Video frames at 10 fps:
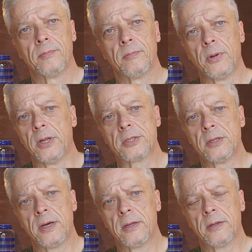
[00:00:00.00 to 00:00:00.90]
but it's
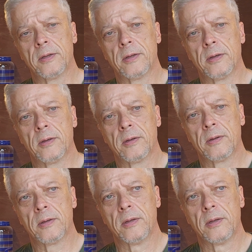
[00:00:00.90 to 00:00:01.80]
not
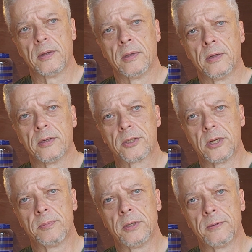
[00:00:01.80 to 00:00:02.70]

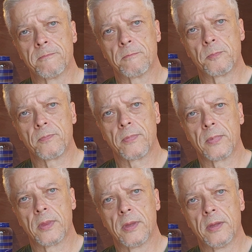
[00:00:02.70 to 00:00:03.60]
something
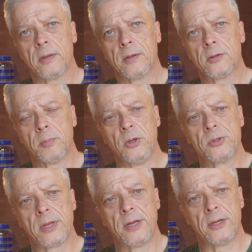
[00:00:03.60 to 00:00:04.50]
to be
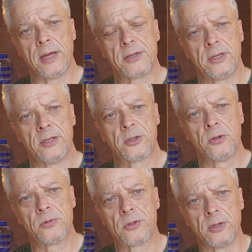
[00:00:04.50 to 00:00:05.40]
used as an
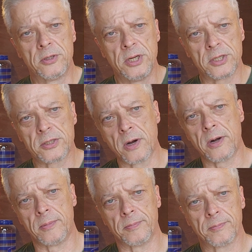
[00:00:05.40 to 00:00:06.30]
excuse to
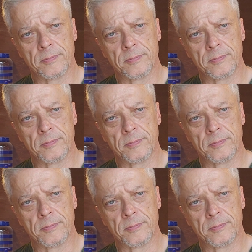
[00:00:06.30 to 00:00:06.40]
disarm